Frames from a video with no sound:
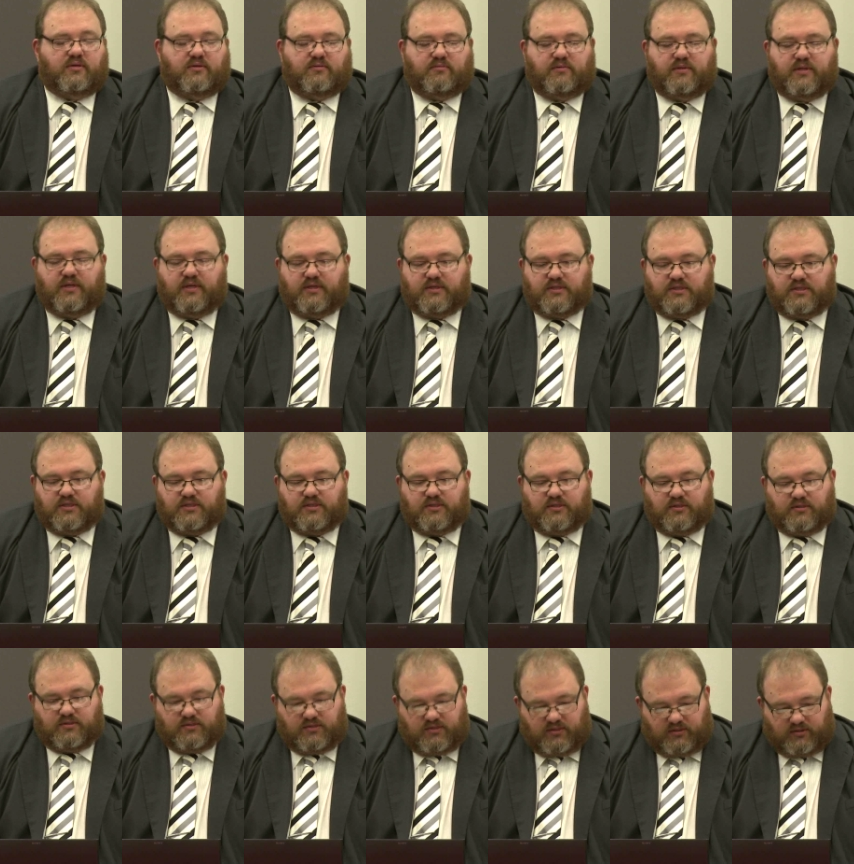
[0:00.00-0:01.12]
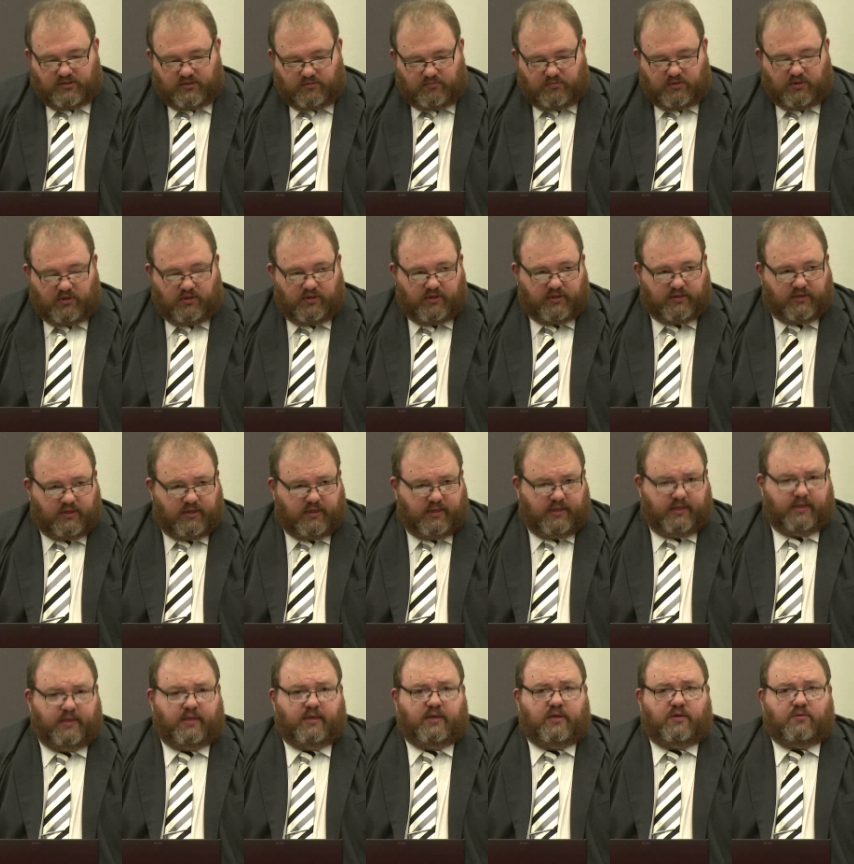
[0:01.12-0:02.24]
without assistance and complying.
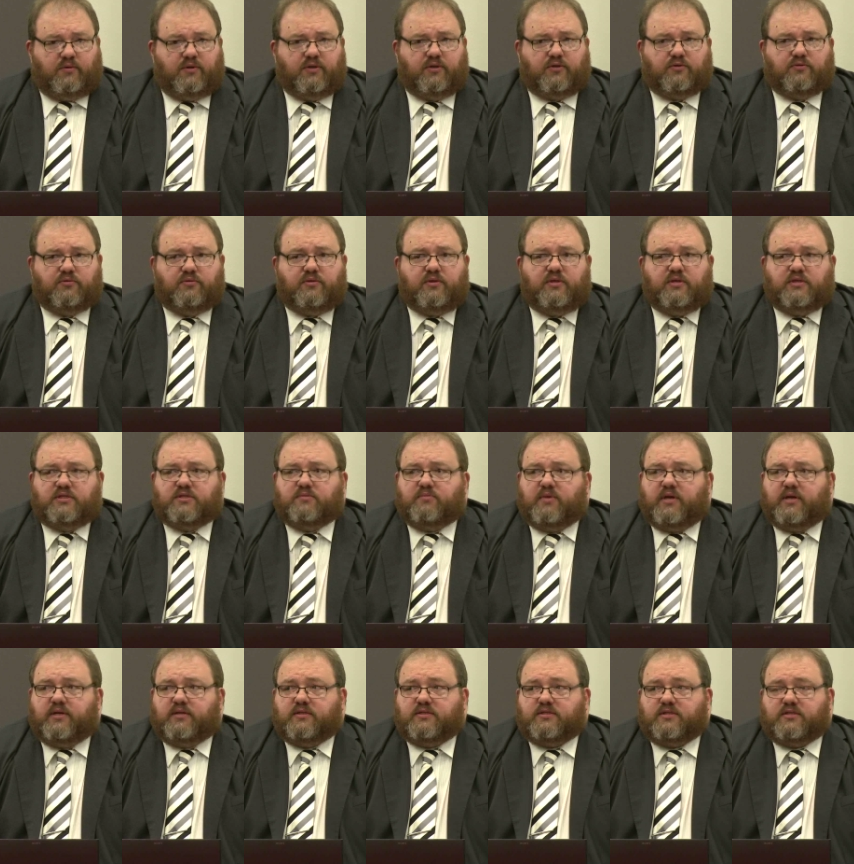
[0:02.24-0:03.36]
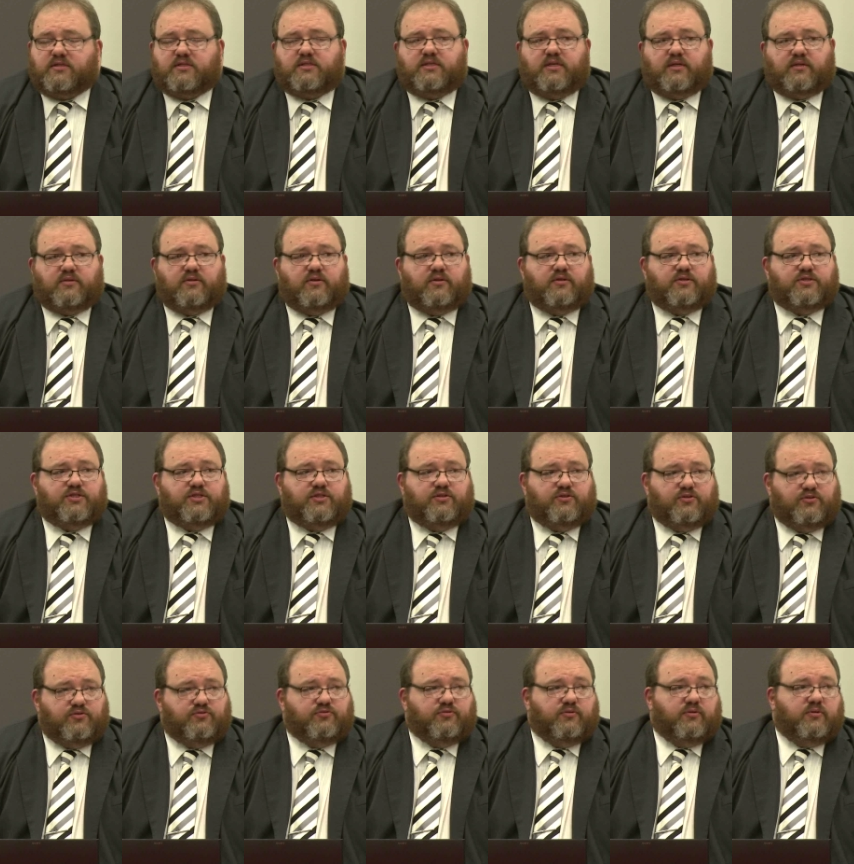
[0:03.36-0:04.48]
One of the good things about it is it's technology
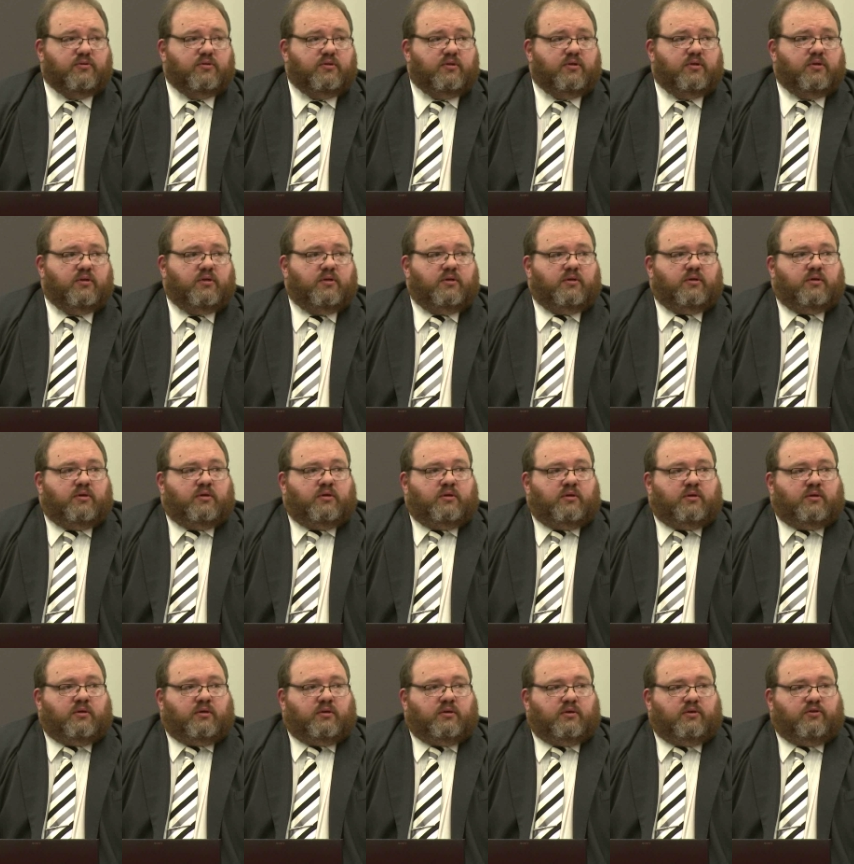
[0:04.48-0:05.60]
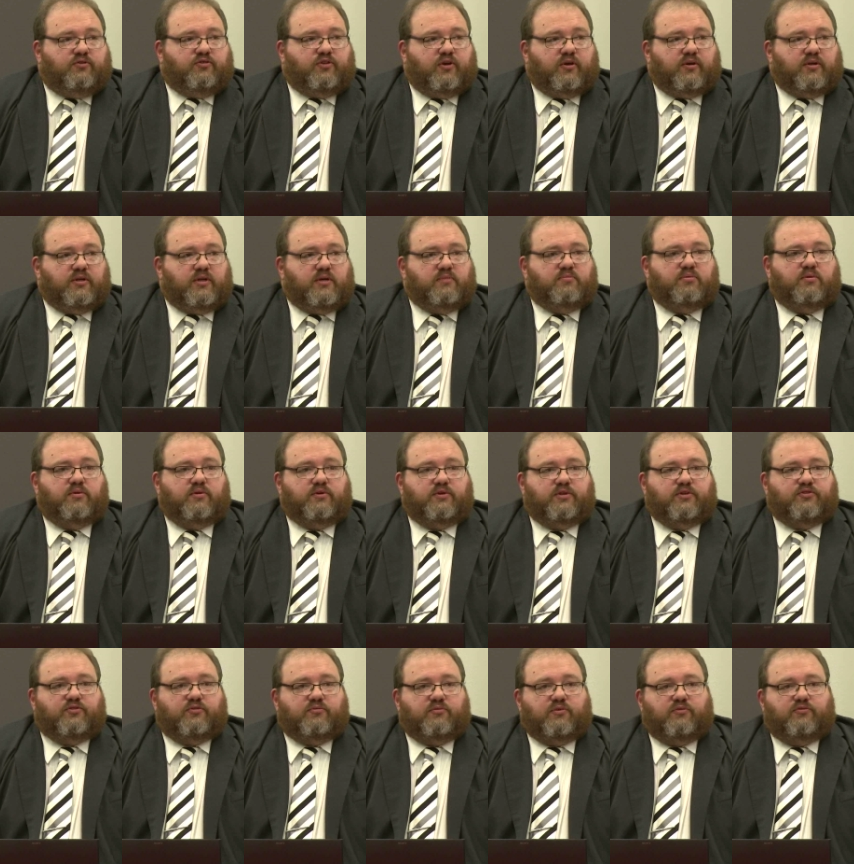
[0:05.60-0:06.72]
neutral. So at no point
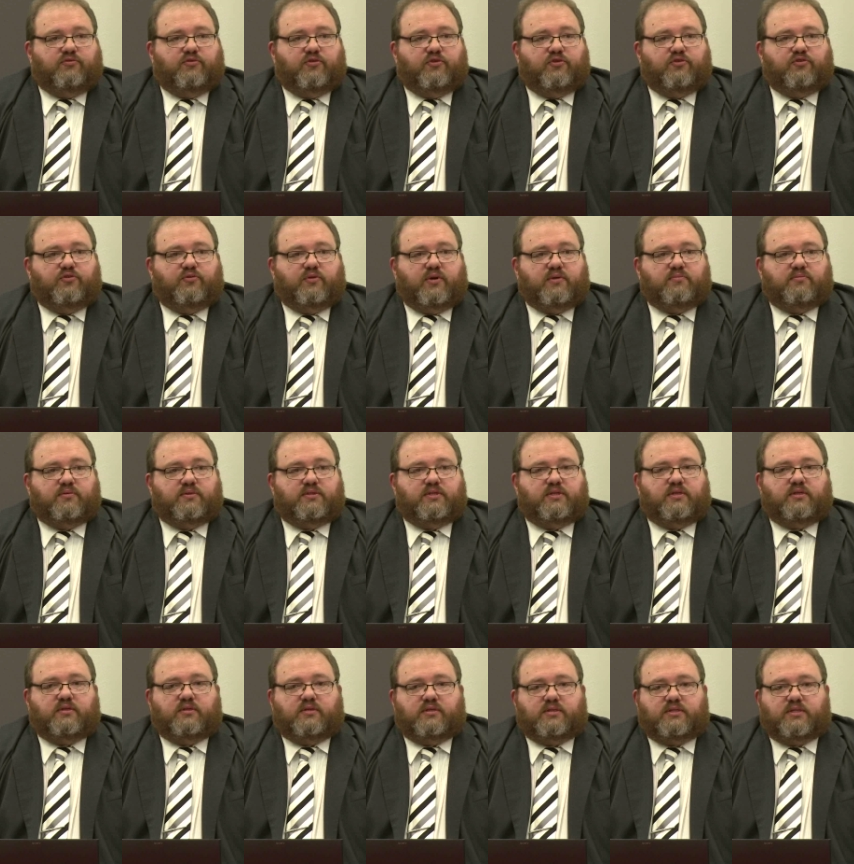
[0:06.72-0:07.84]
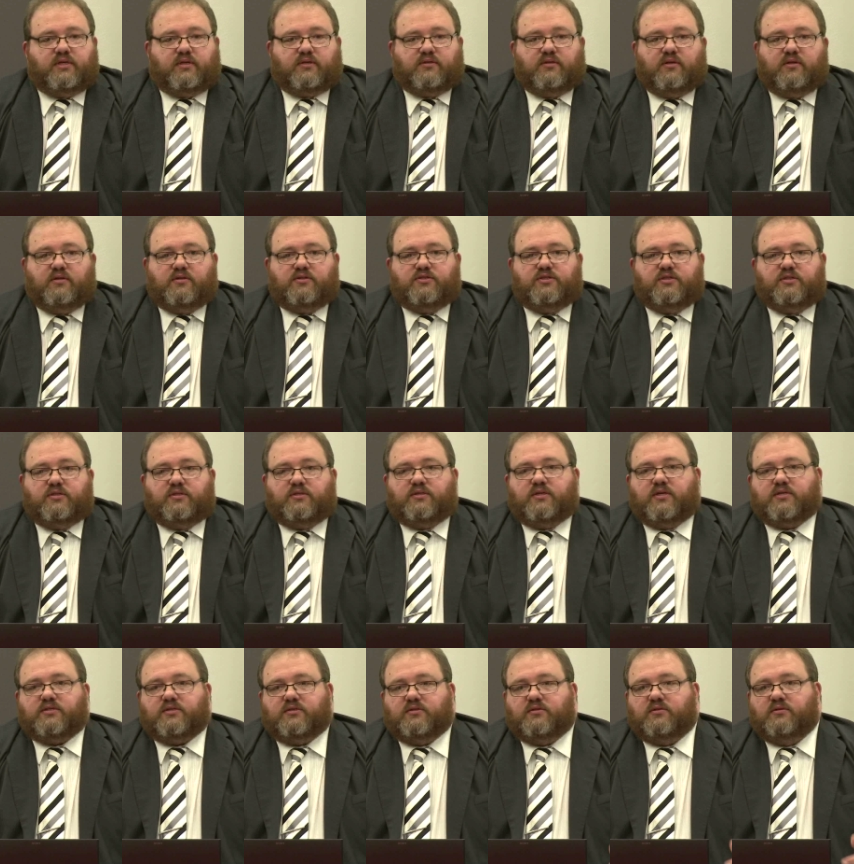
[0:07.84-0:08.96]
does it refer to a particular technology. It
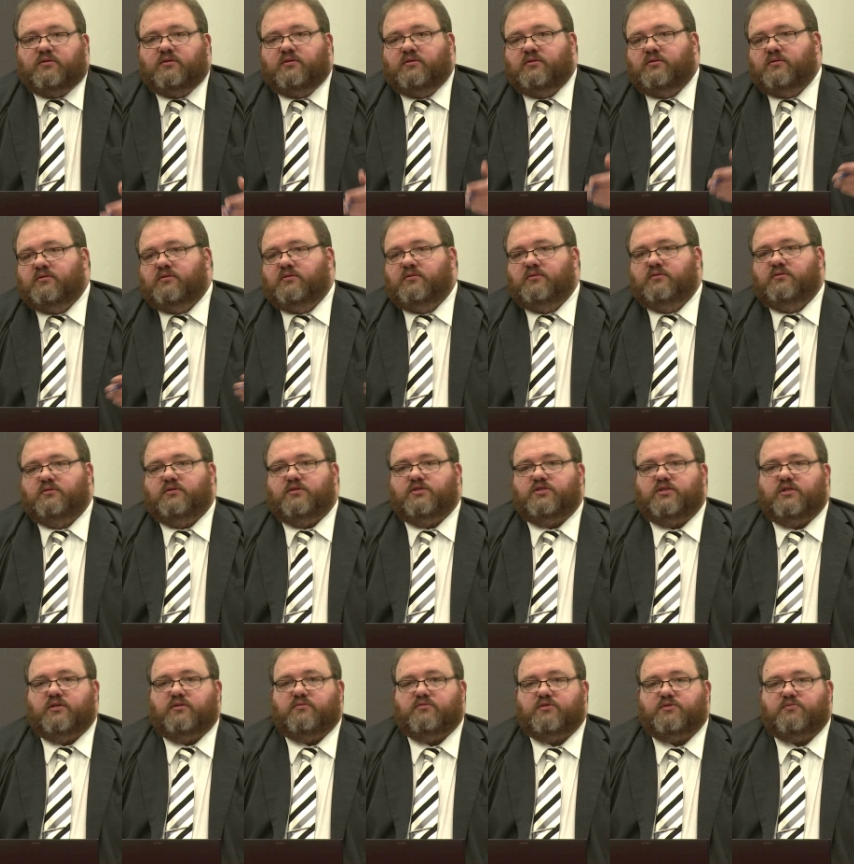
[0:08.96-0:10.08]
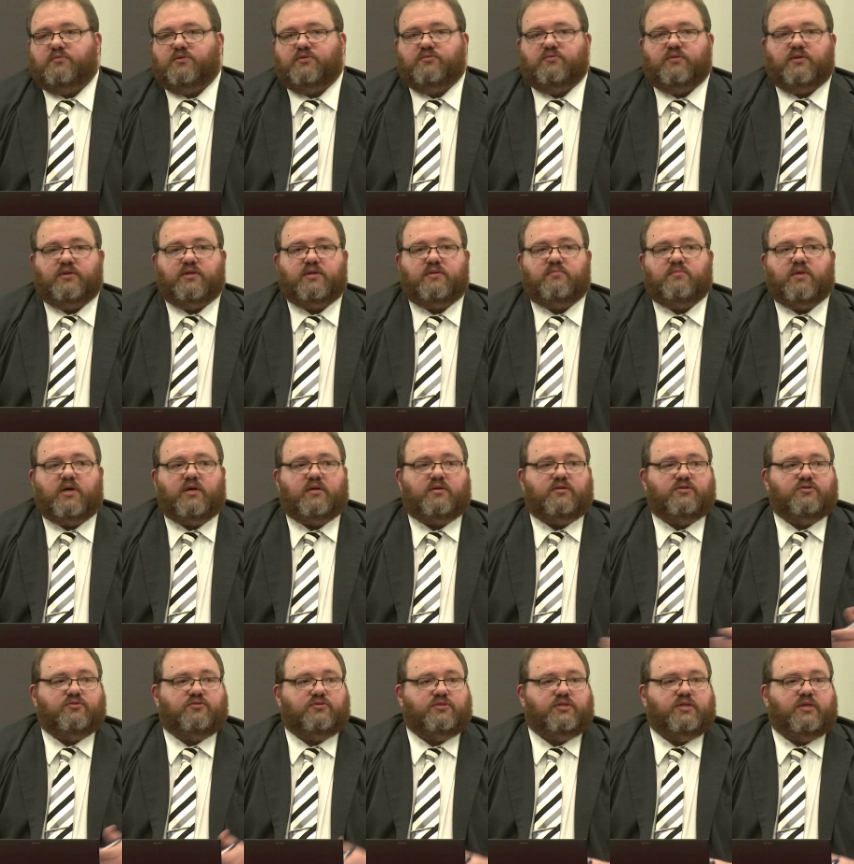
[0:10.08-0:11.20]
doesn't distinguish between emails
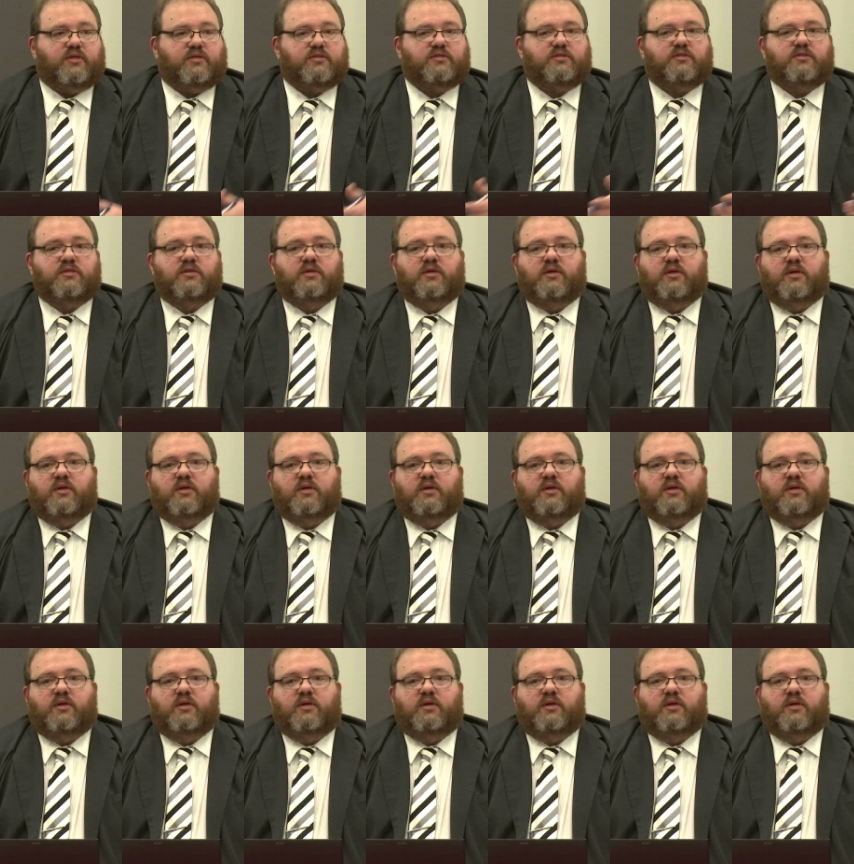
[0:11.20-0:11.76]
or texts